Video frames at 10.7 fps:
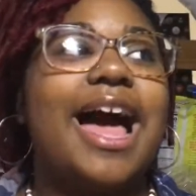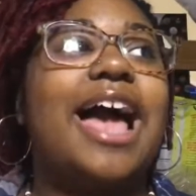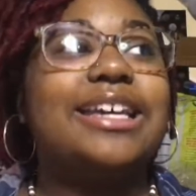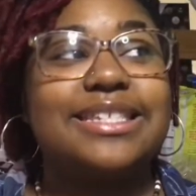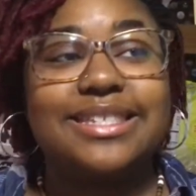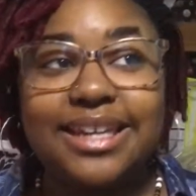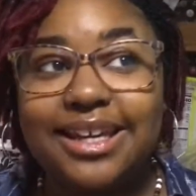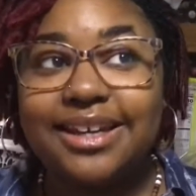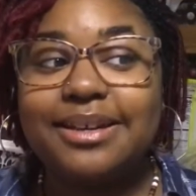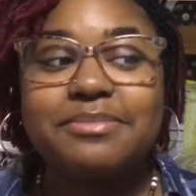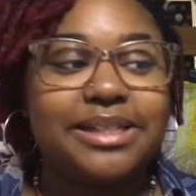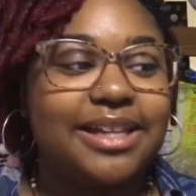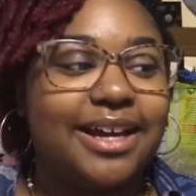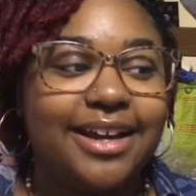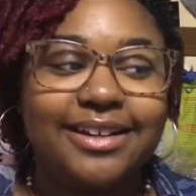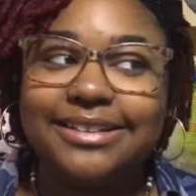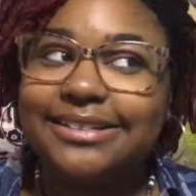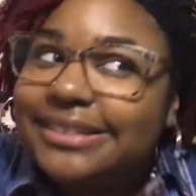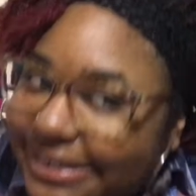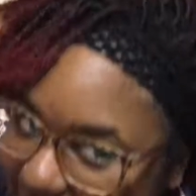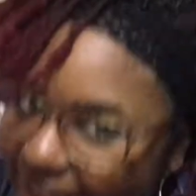I can sing, but like,
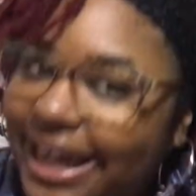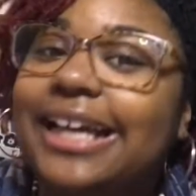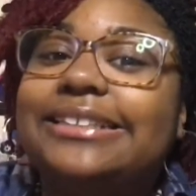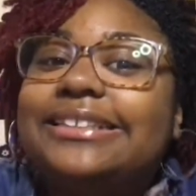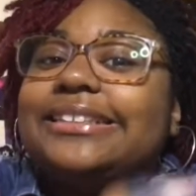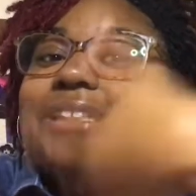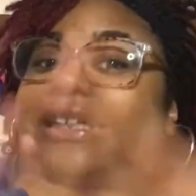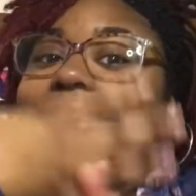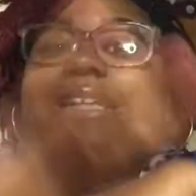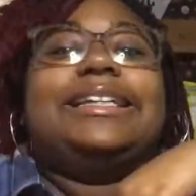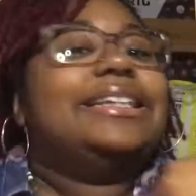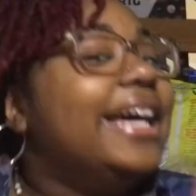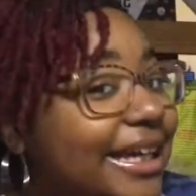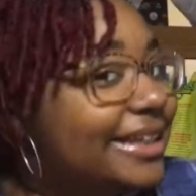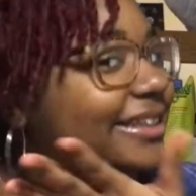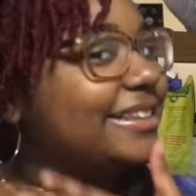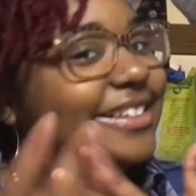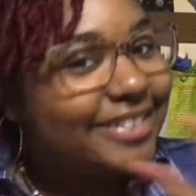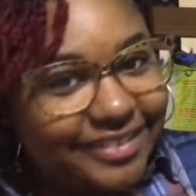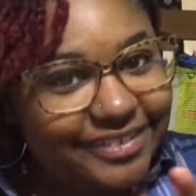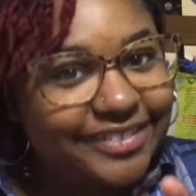I can't sing like
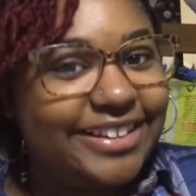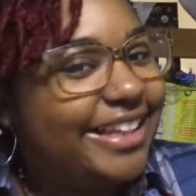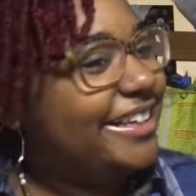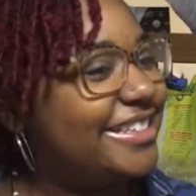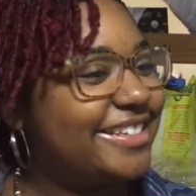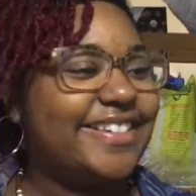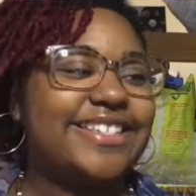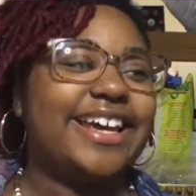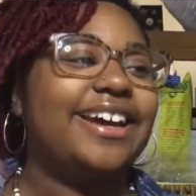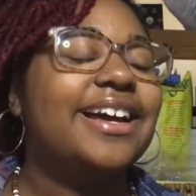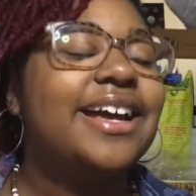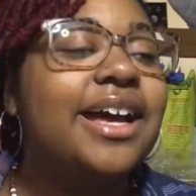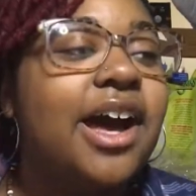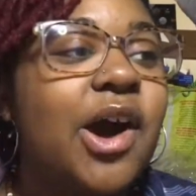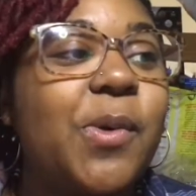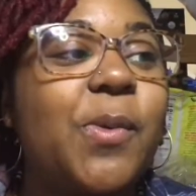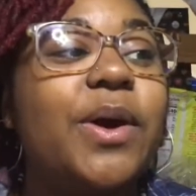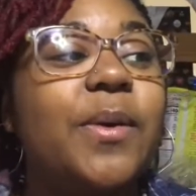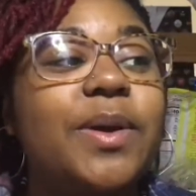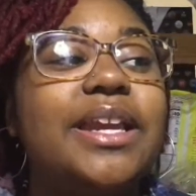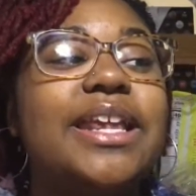that, She was like,
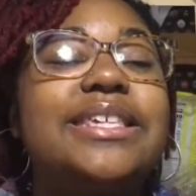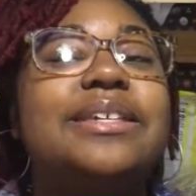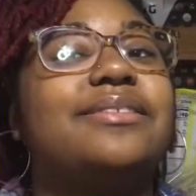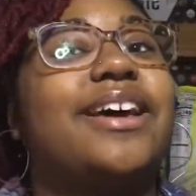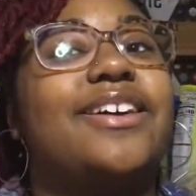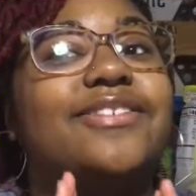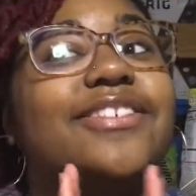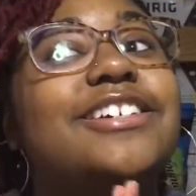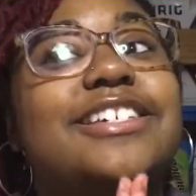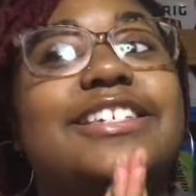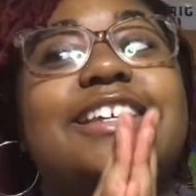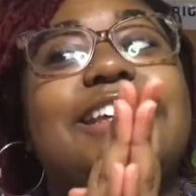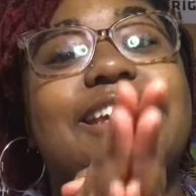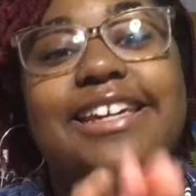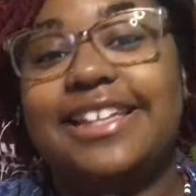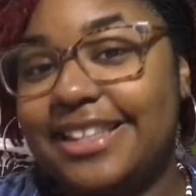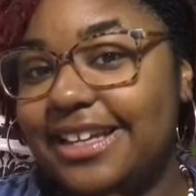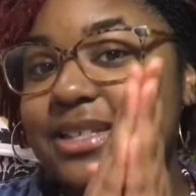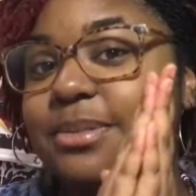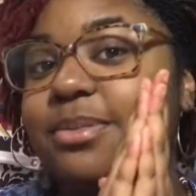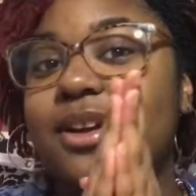well, we need some diversity in
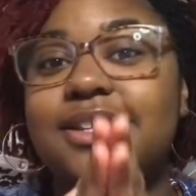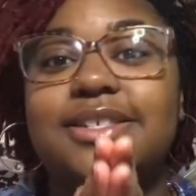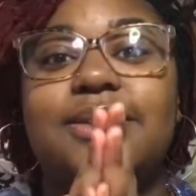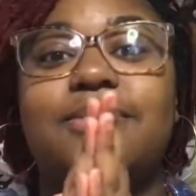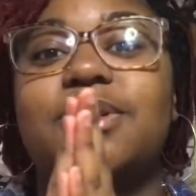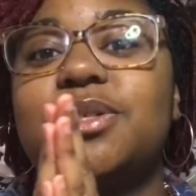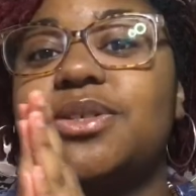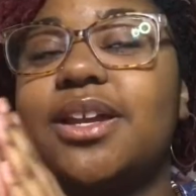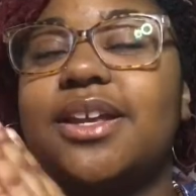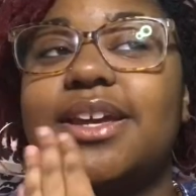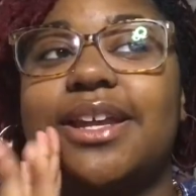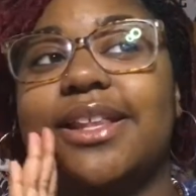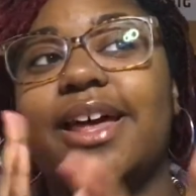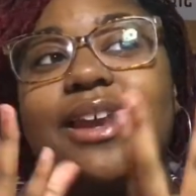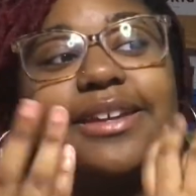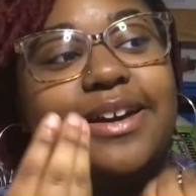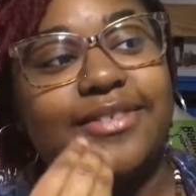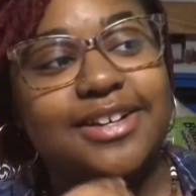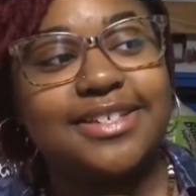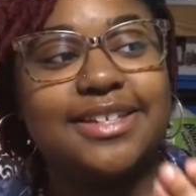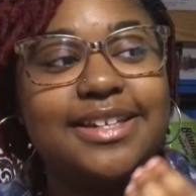this praise team. We're just trying to get a lot of
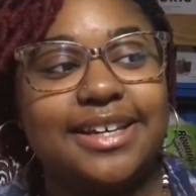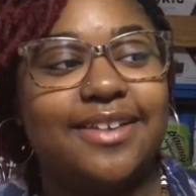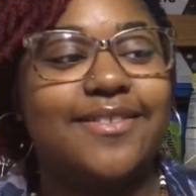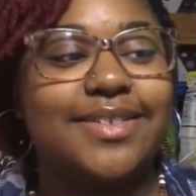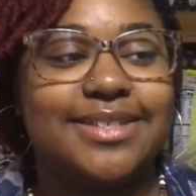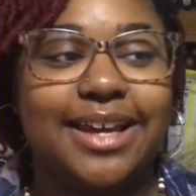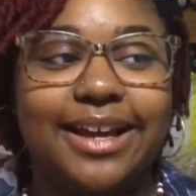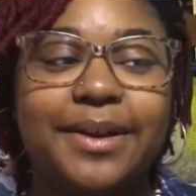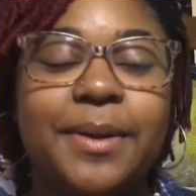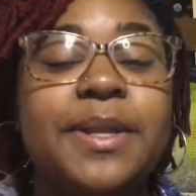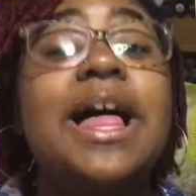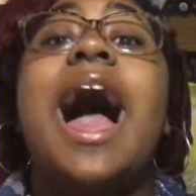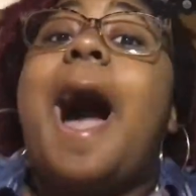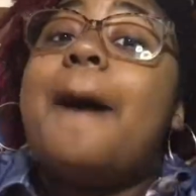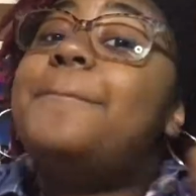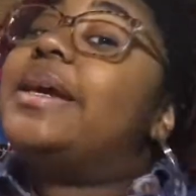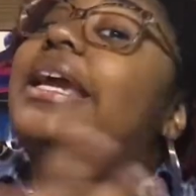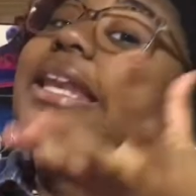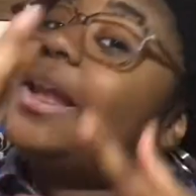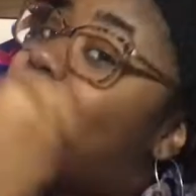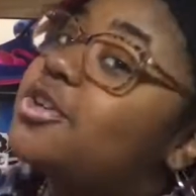diversity. And I was like, I'm
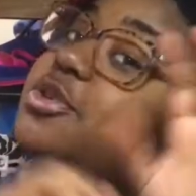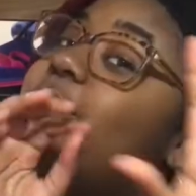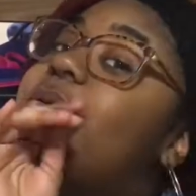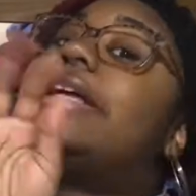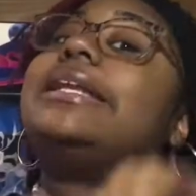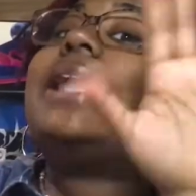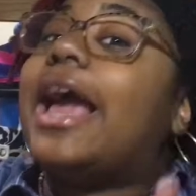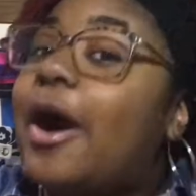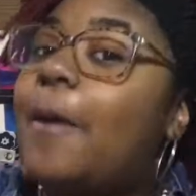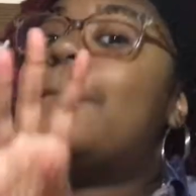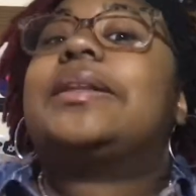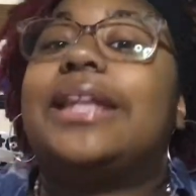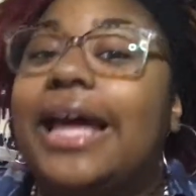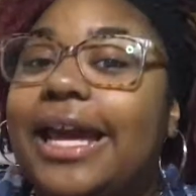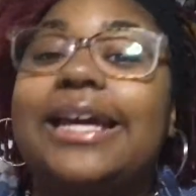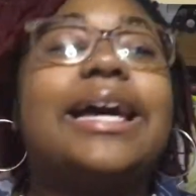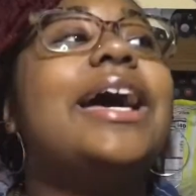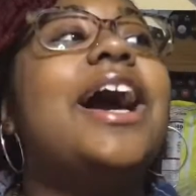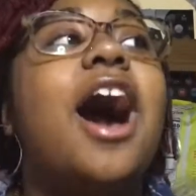picking up what you're putting down, but like,